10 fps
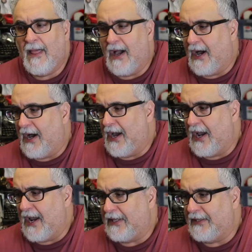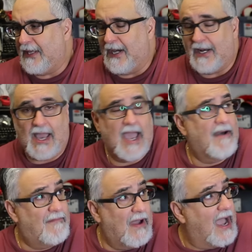Uh, and uh, and I
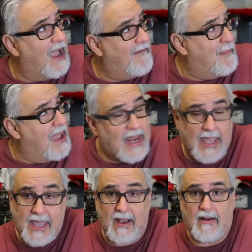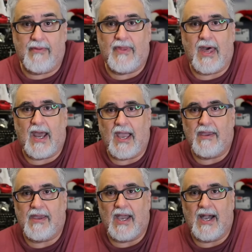have I have many here that
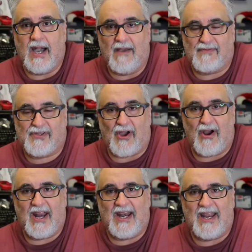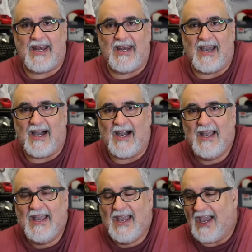I uh, have started and uh,
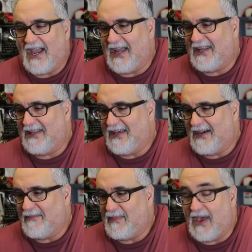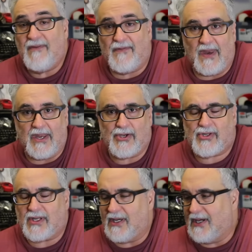and um, and
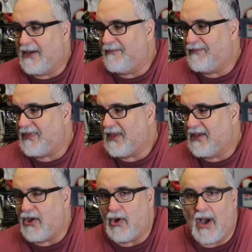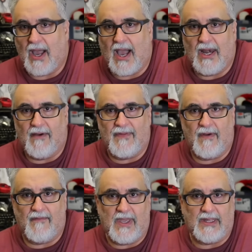finished. Um, you know, I, I, love
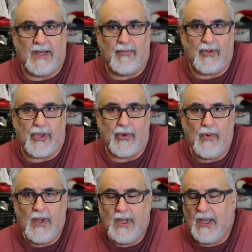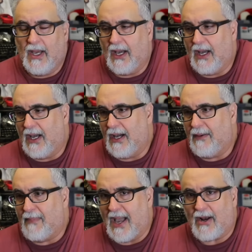the VW
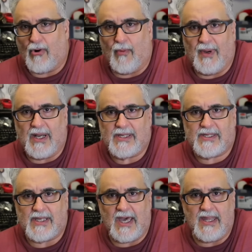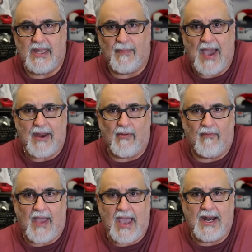uh, microbus and the
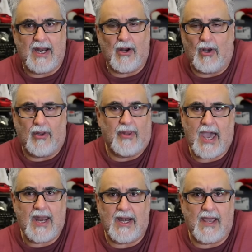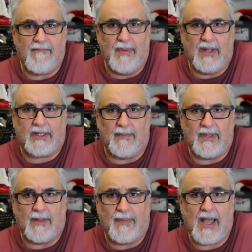panel van and all of that, and I've built them
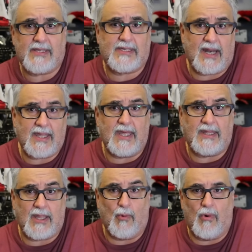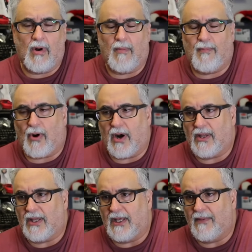in the past, and I think they were part
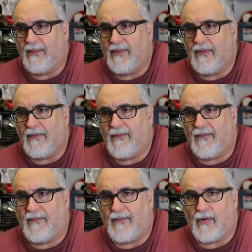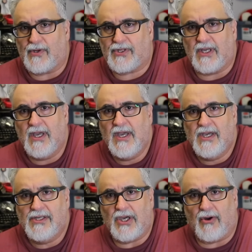of the, the first
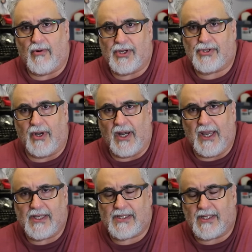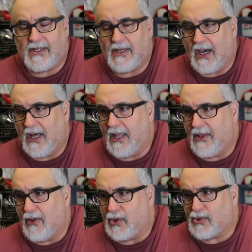generation list,
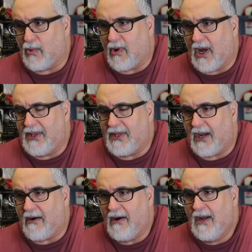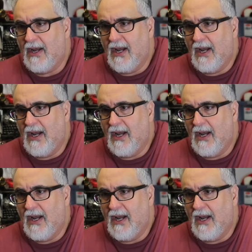uh, those who are on there.